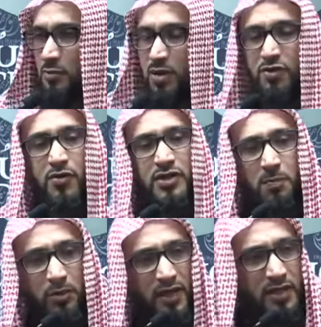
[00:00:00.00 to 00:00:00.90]
But there is
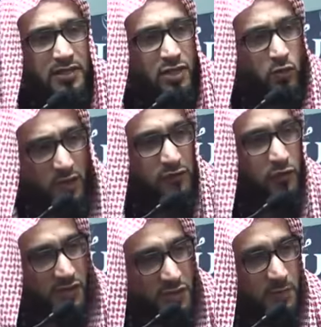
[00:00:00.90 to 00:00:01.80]
a place as well
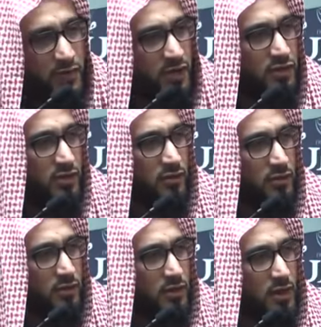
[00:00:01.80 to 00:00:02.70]
for inspiration.
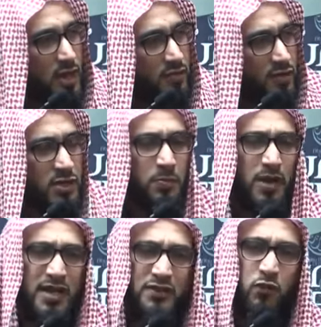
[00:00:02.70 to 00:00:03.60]
And there is a
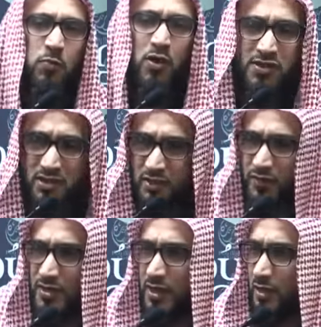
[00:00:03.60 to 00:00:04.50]
place for
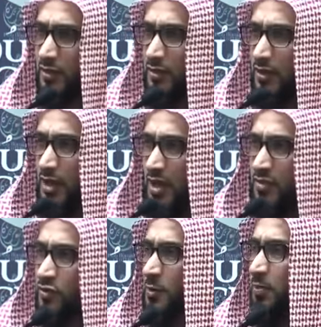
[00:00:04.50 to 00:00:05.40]
positivity.
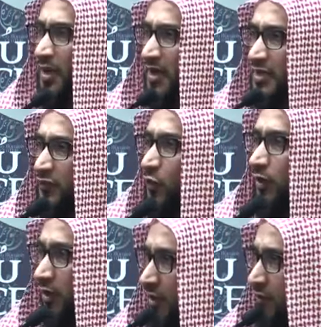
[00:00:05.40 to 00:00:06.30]
There's a place for
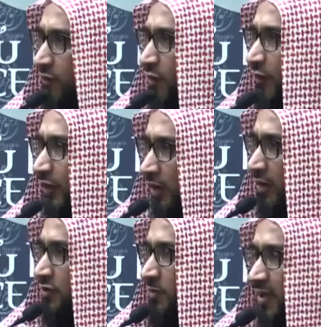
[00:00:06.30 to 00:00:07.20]
love of
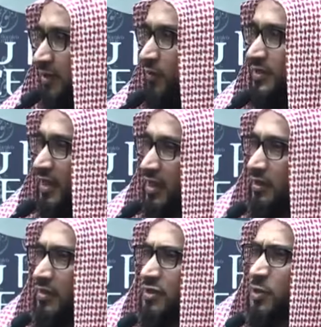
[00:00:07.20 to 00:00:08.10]
Allah subhanahu wa
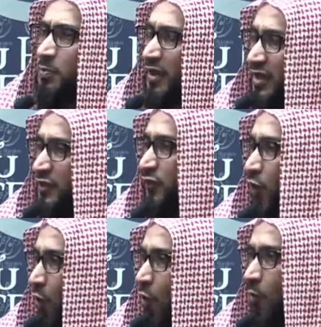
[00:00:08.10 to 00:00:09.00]
ta'ala. There's a place
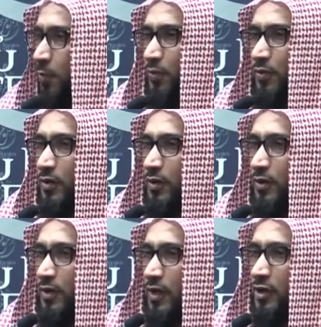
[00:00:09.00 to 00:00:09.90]
for hope
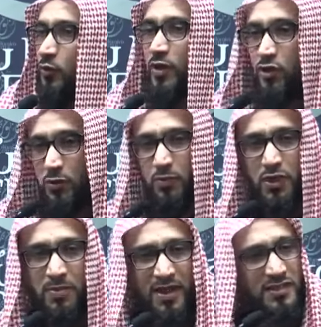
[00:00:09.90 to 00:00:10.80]
and we should put
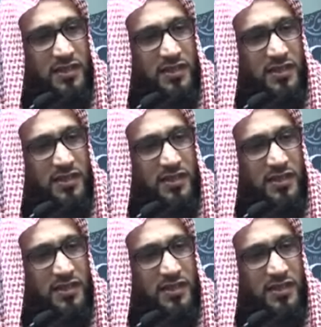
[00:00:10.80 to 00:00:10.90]
a balance.